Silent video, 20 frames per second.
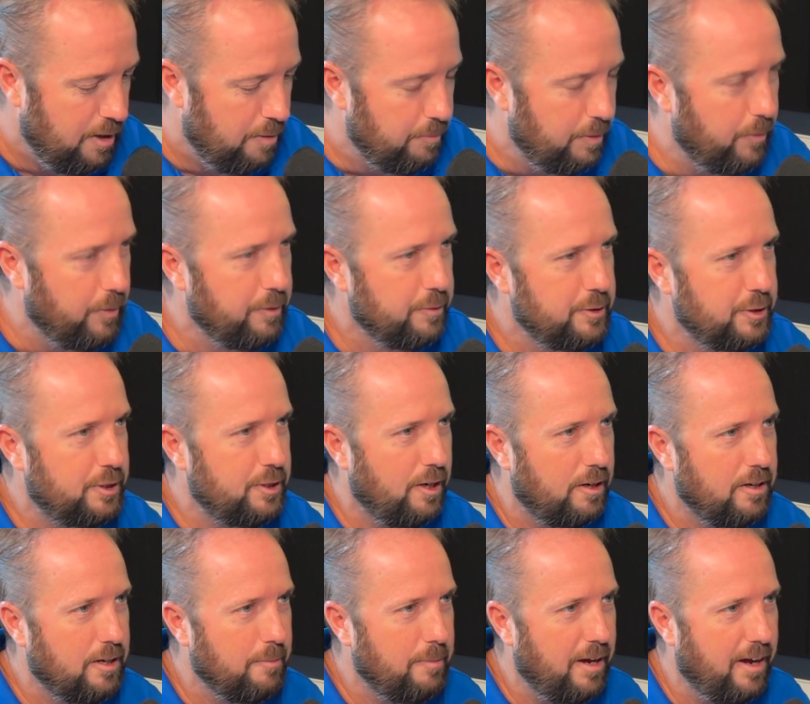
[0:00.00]
But we were just
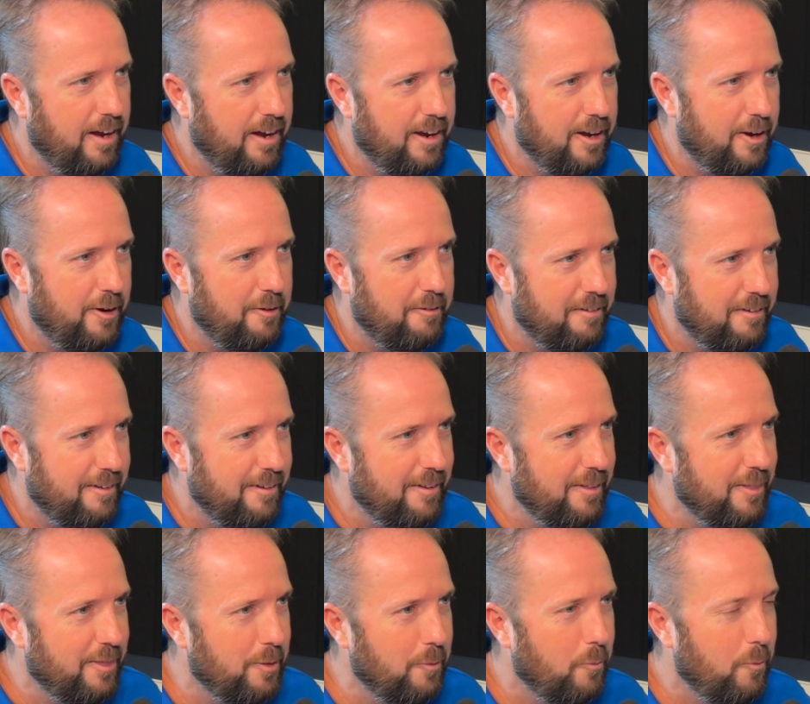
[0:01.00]
talking about how
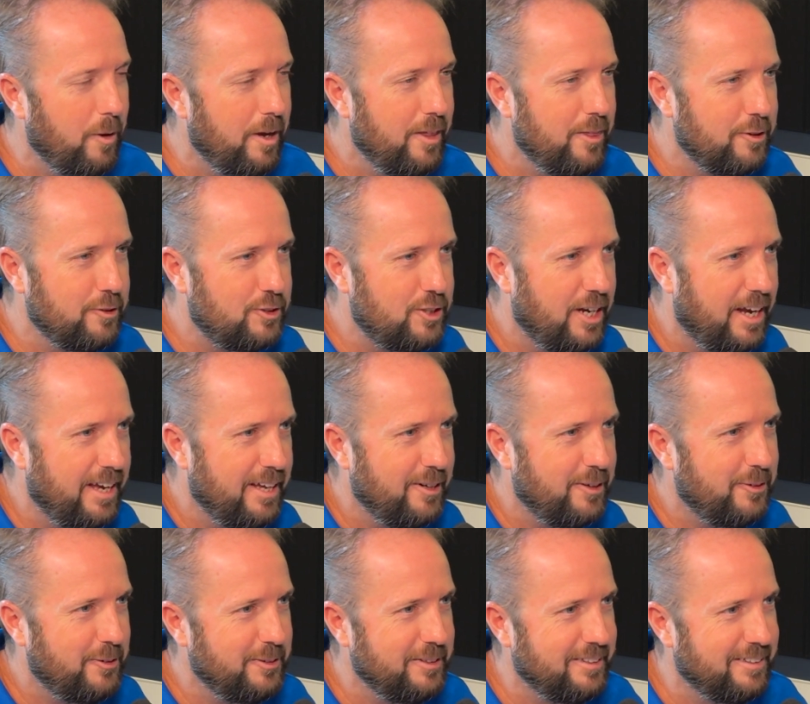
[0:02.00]
the Weather
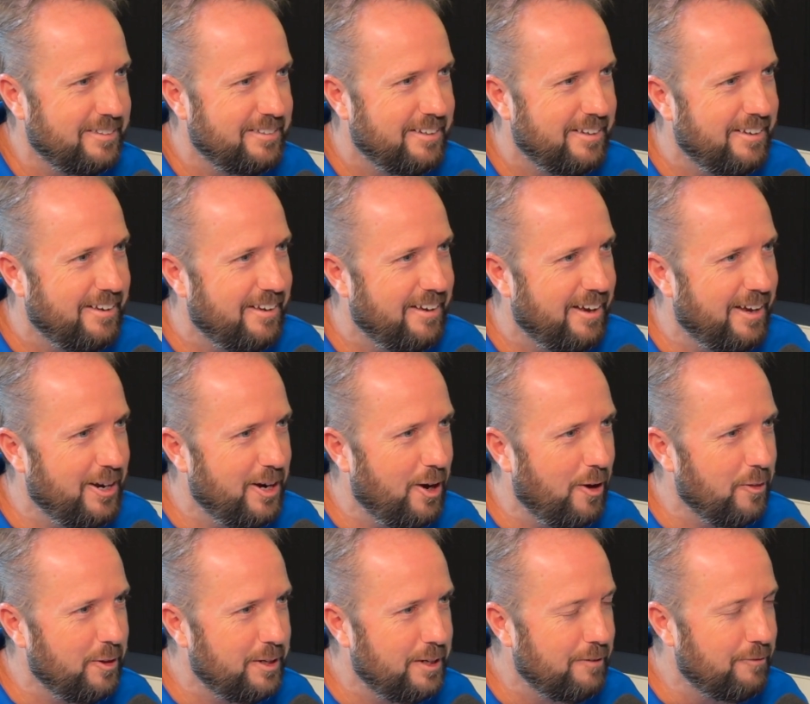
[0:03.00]
Channel and and
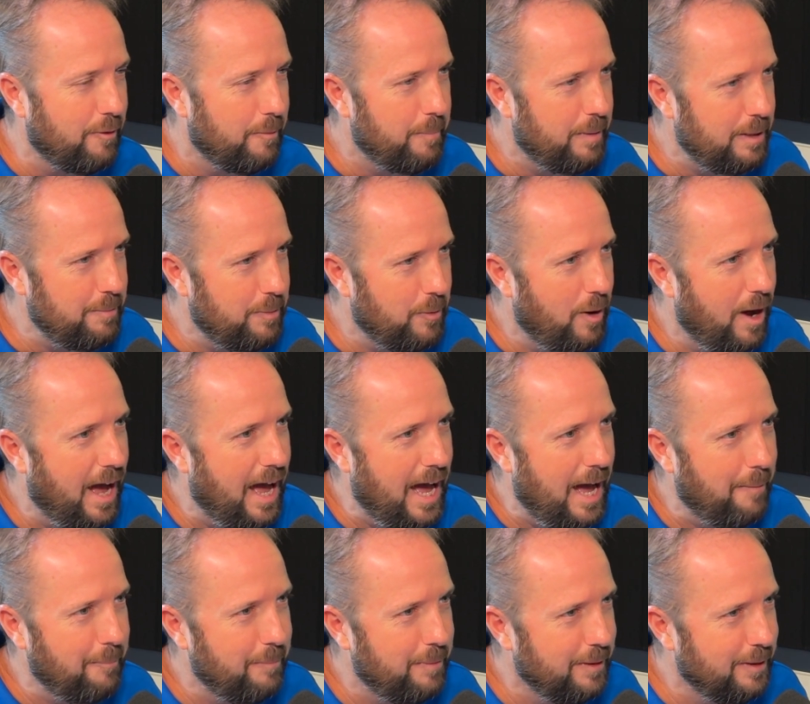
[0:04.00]
all the different people
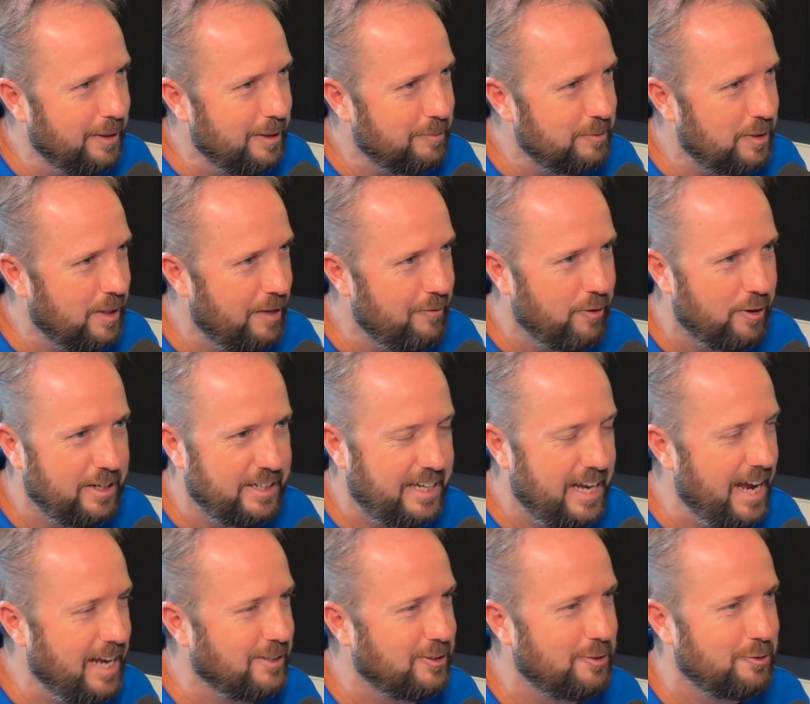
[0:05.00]
hype it up. So they've already
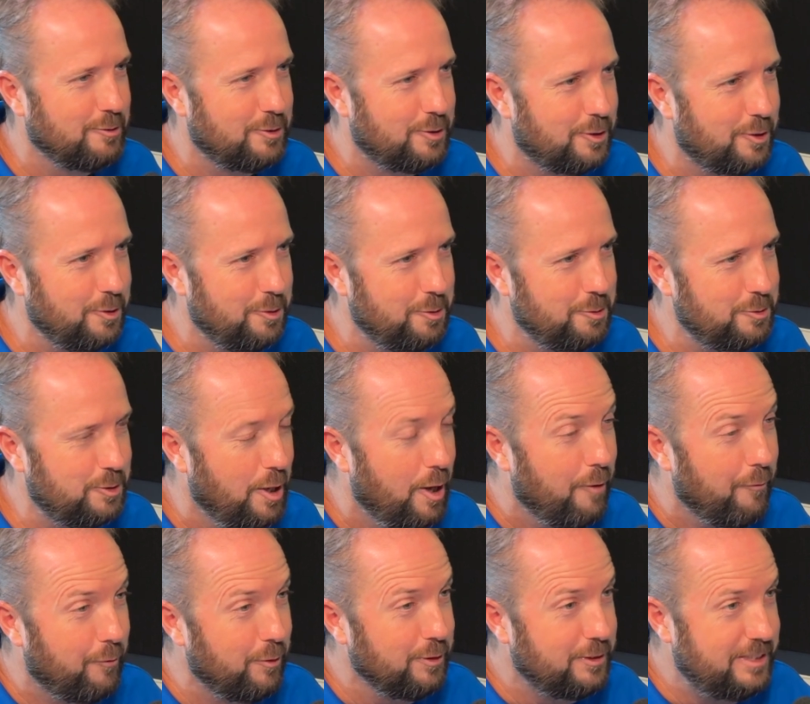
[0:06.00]
yeah. canceled schools
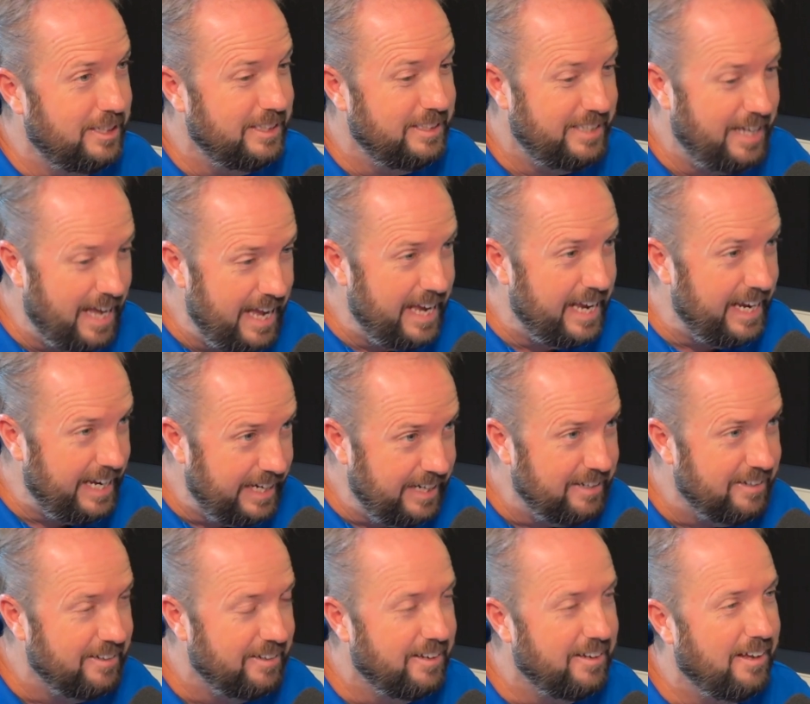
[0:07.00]
for
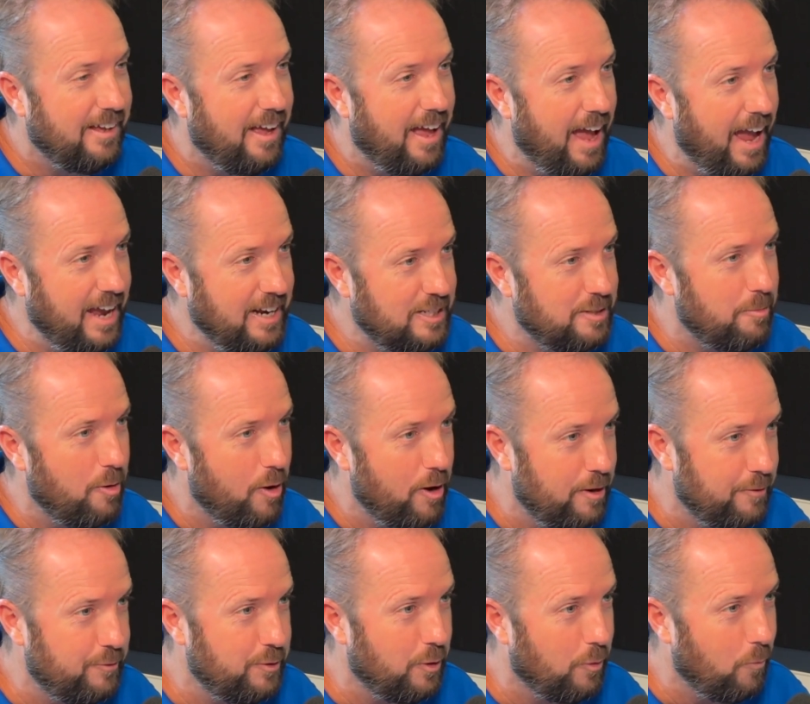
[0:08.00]
today and tomorrow.
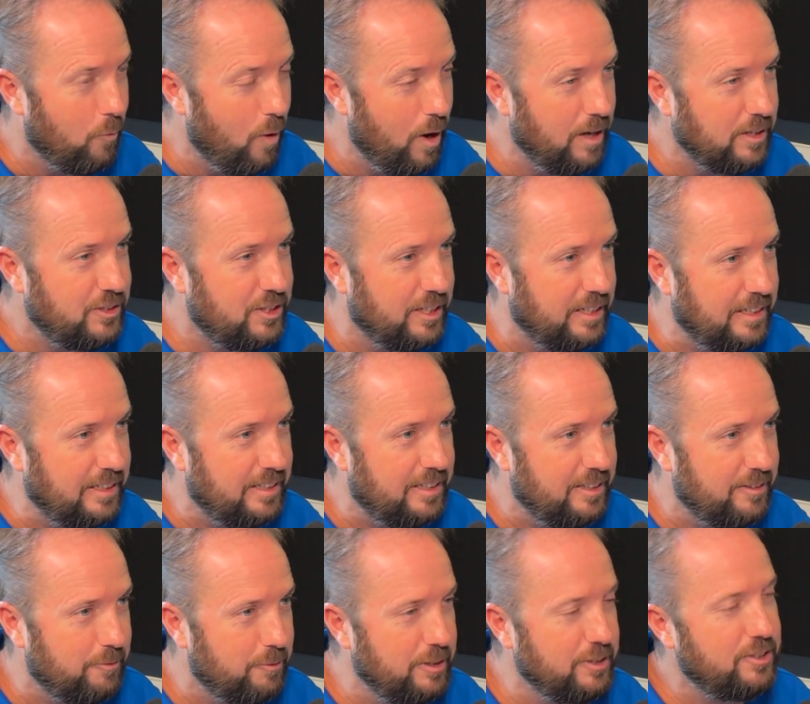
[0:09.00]
And if you're watching,
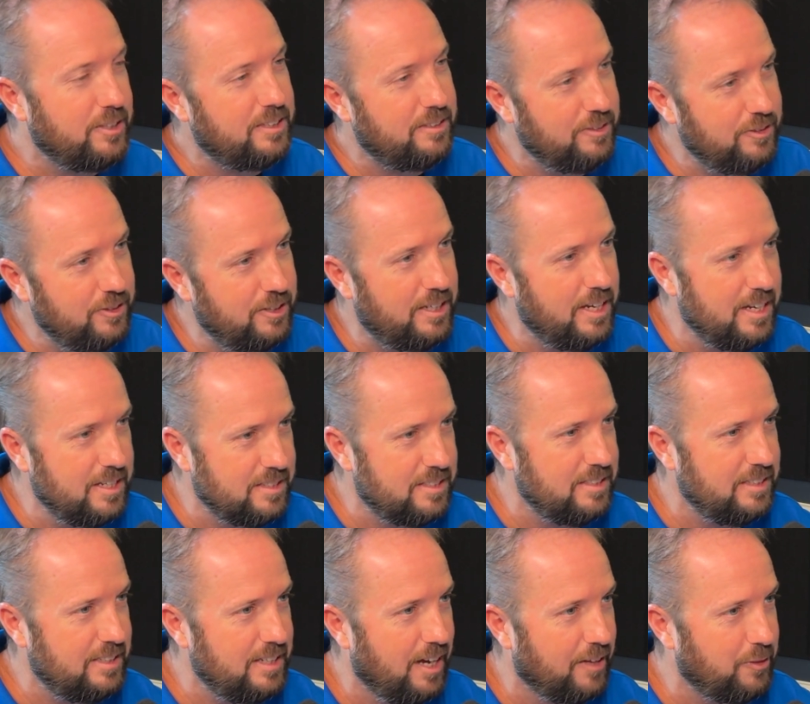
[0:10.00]
well, you you can't
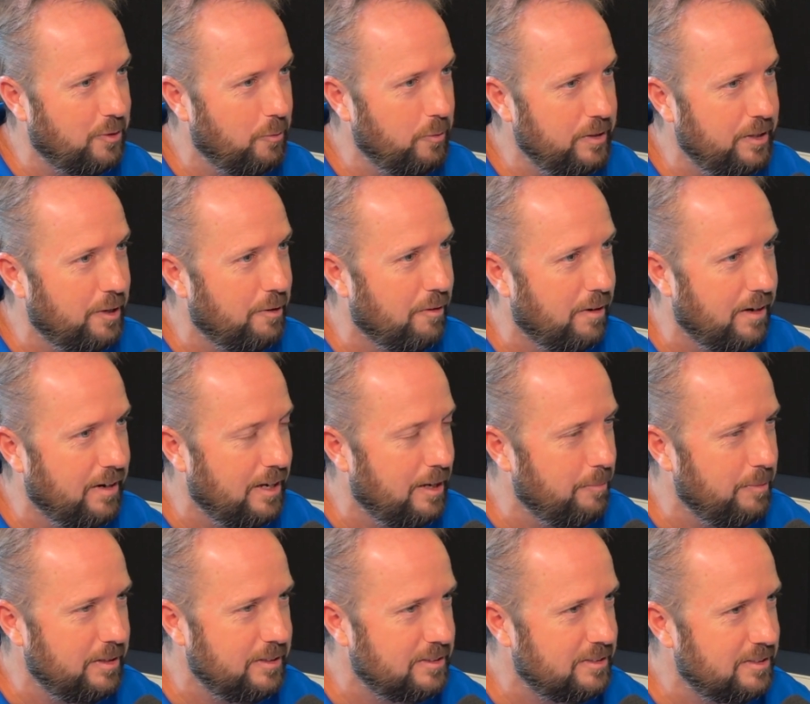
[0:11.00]
see out the window right now,
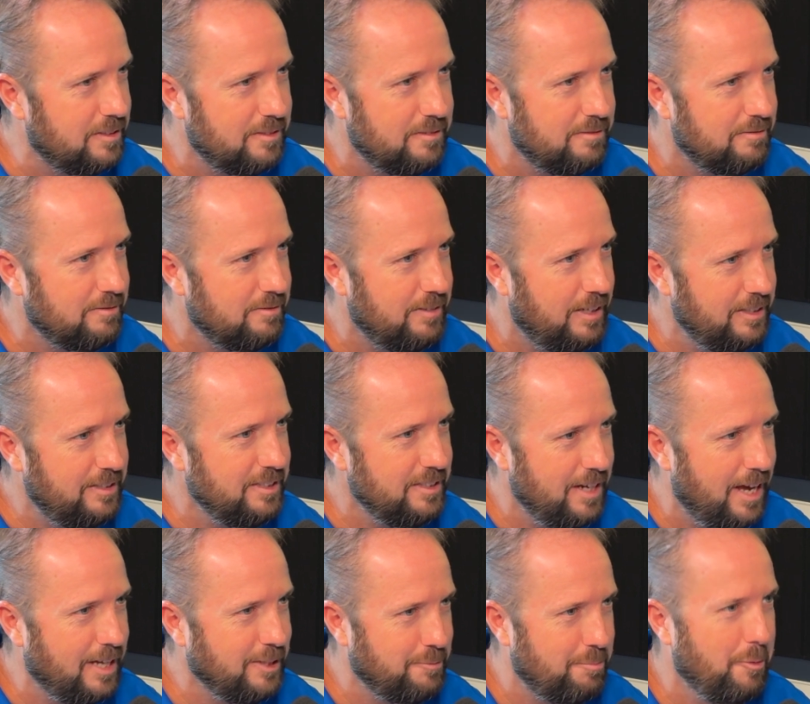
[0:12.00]
but it's it's a
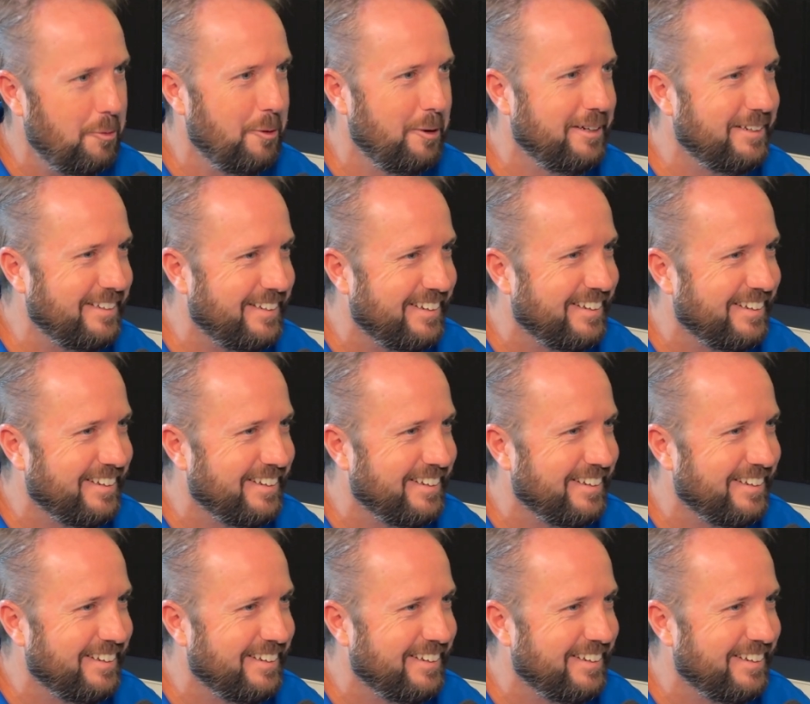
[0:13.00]
nice morning.